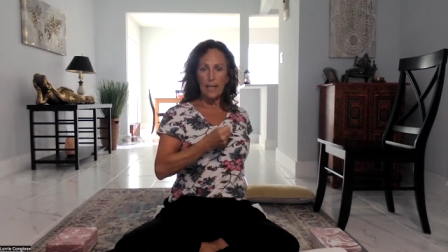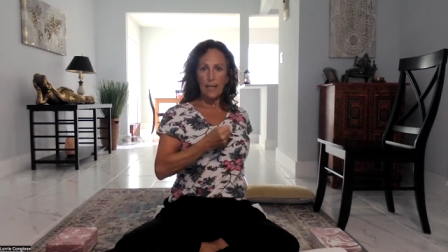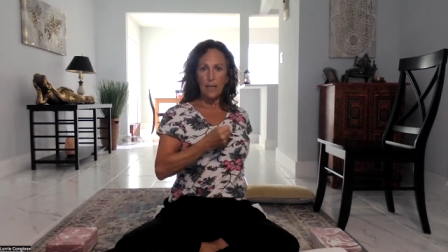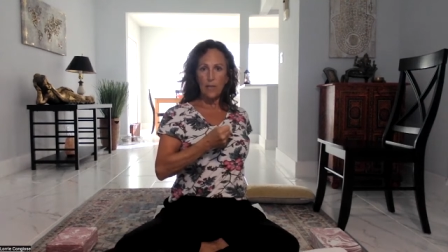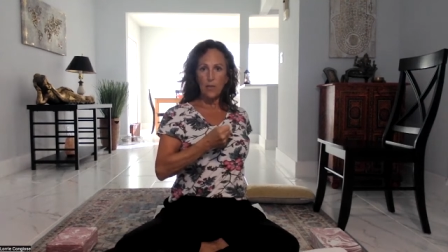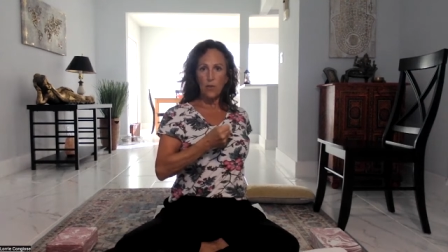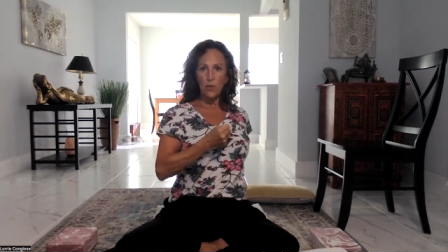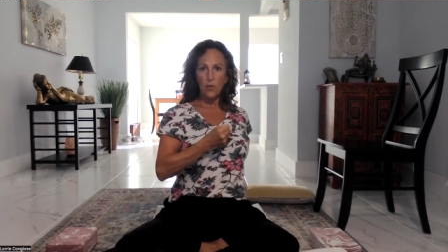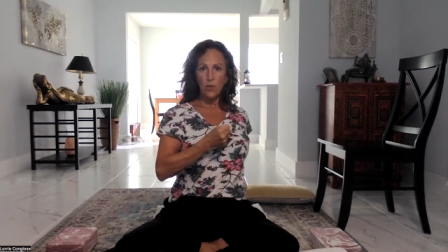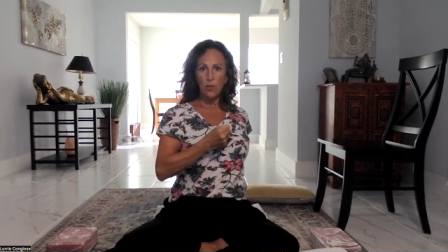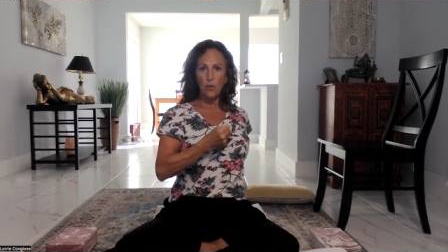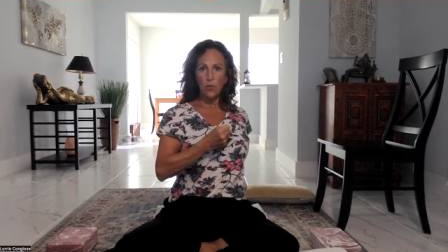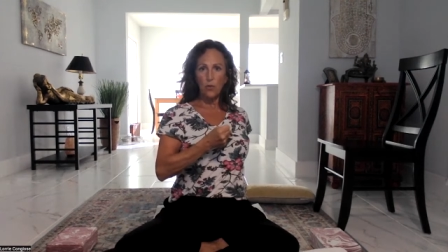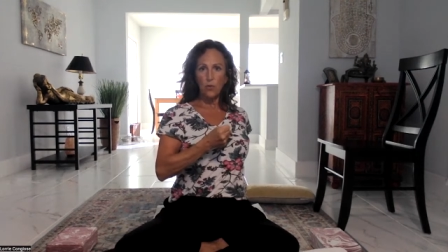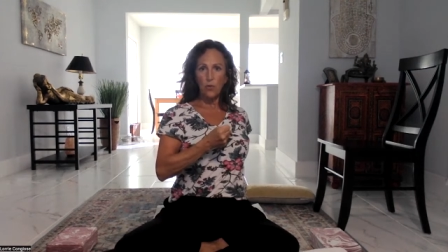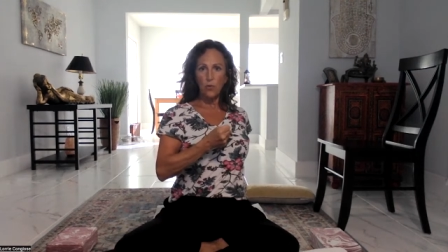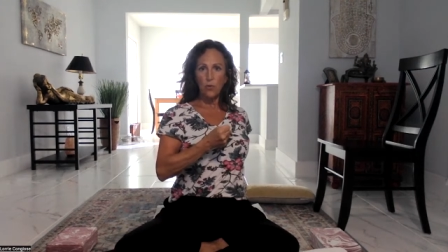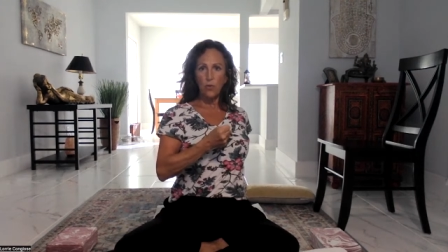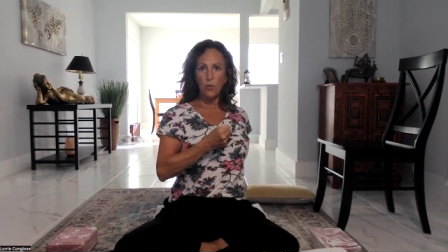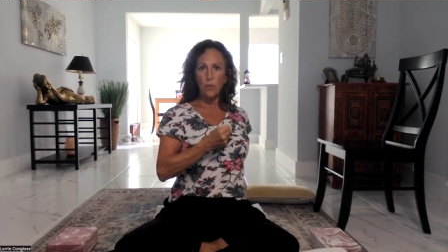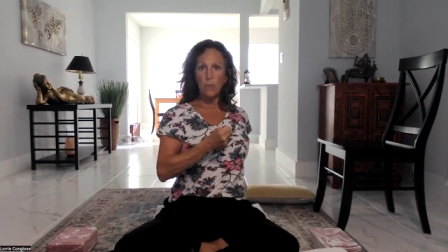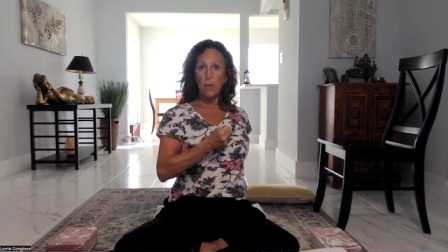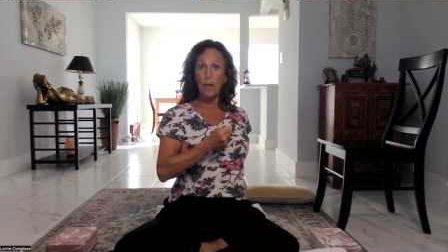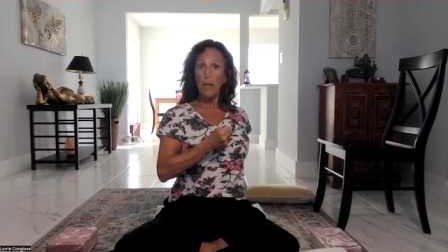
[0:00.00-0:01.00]
external
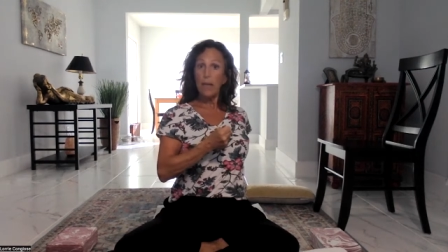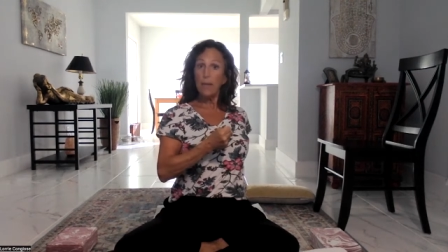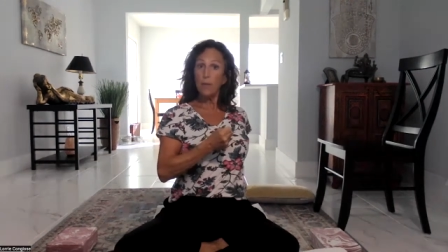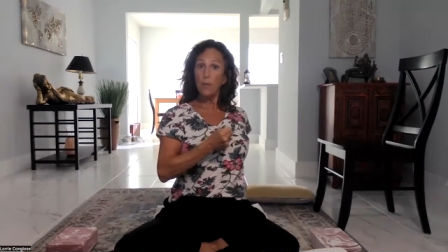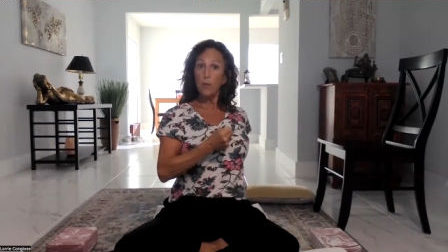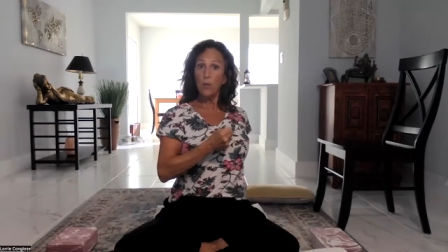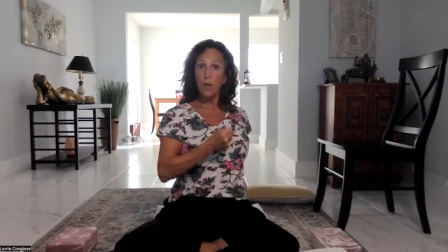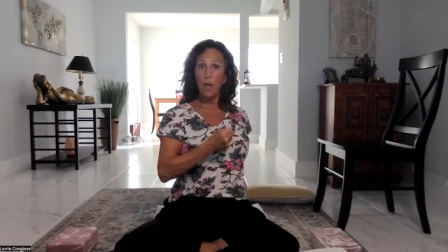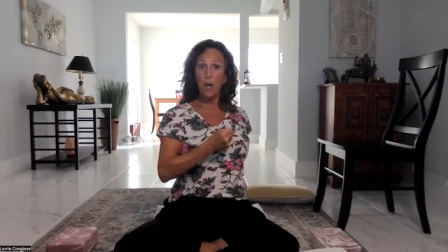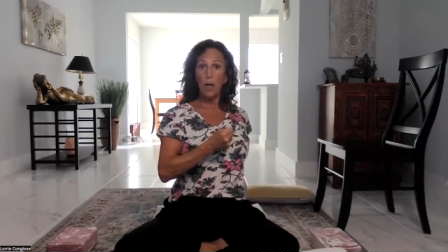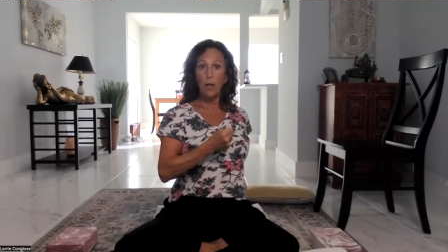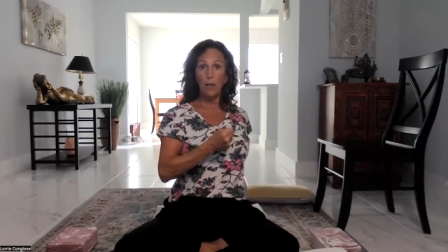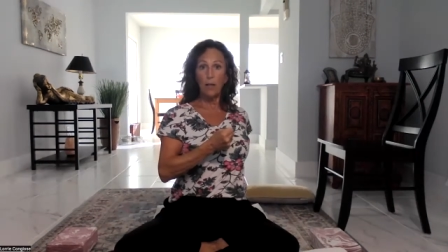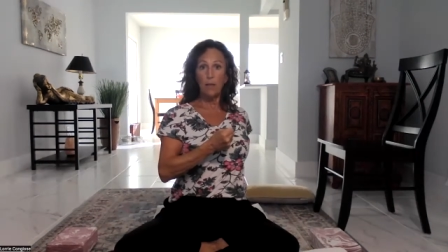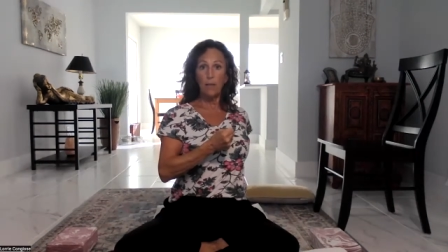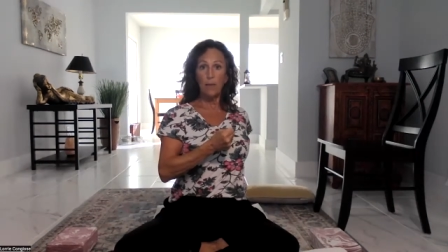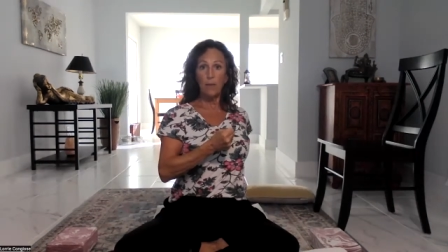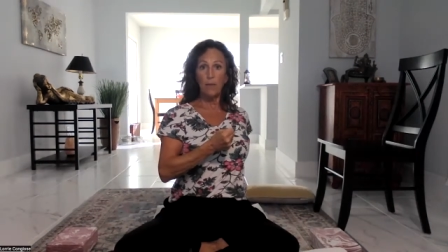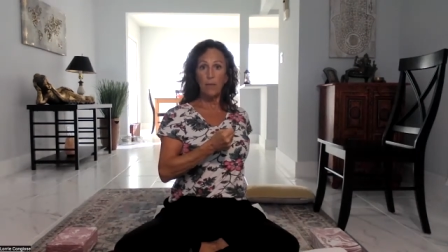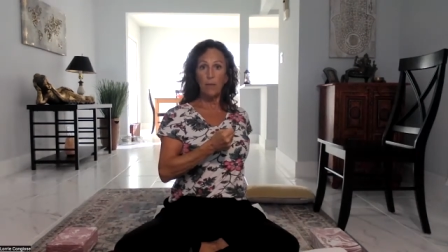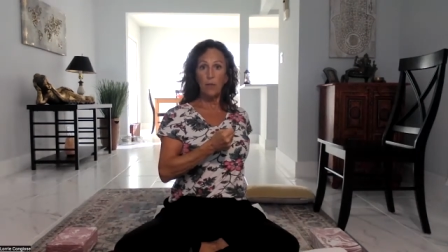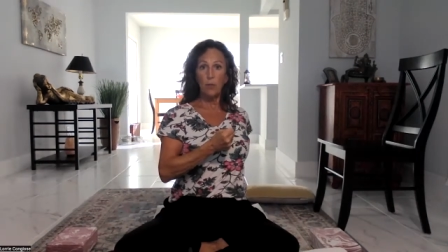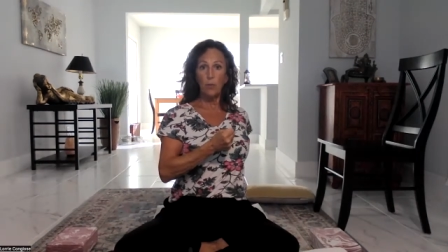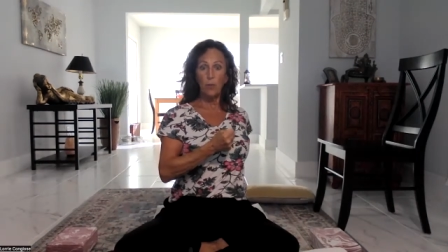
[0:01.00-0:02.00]
spinal column,
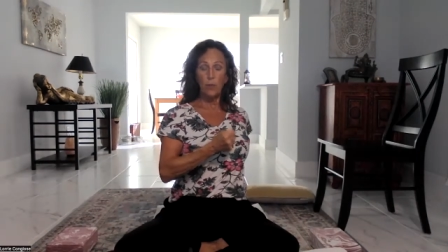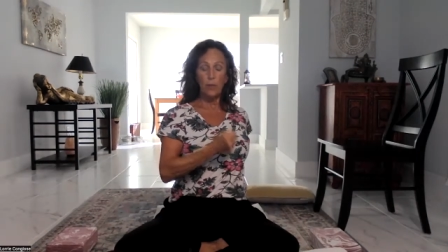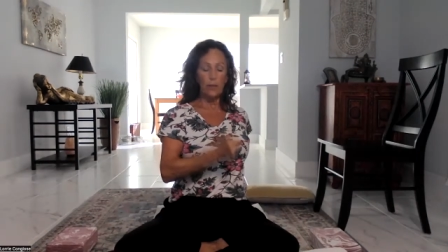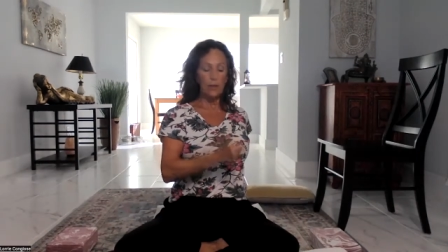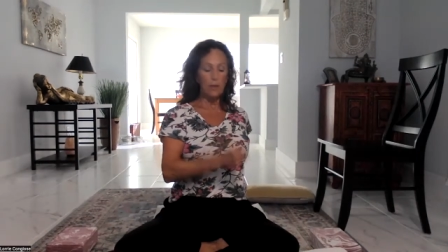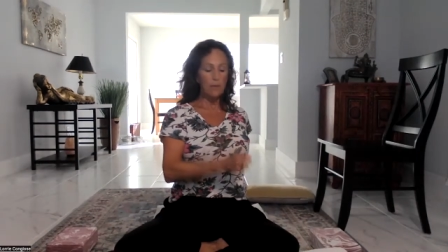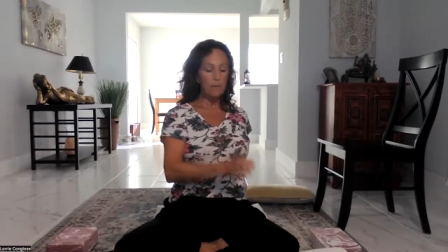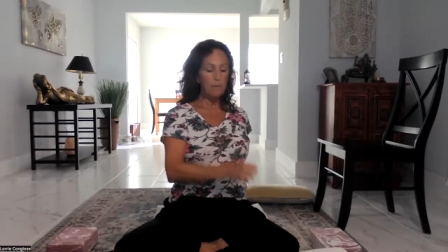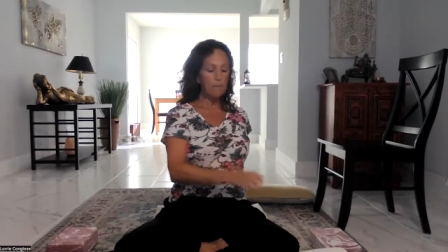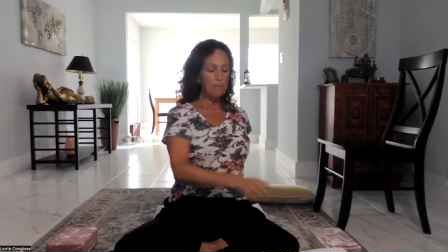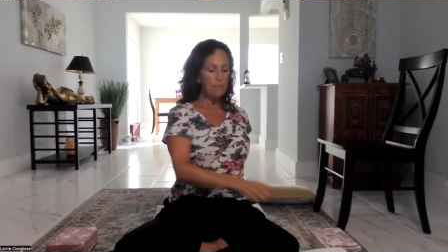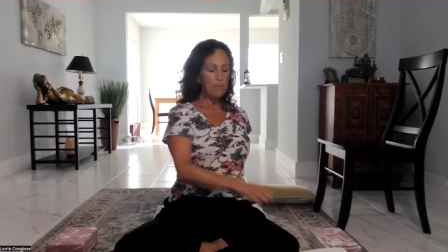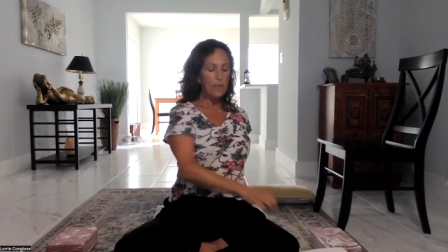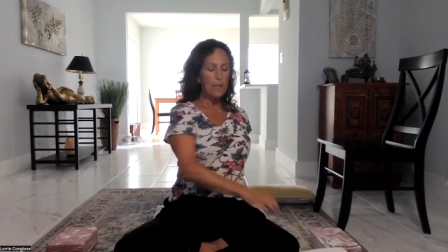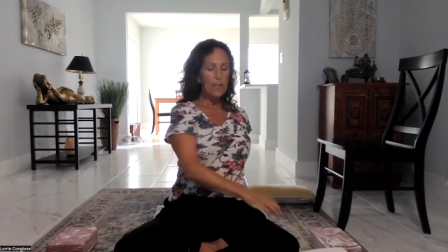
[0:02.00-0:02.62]
if you will.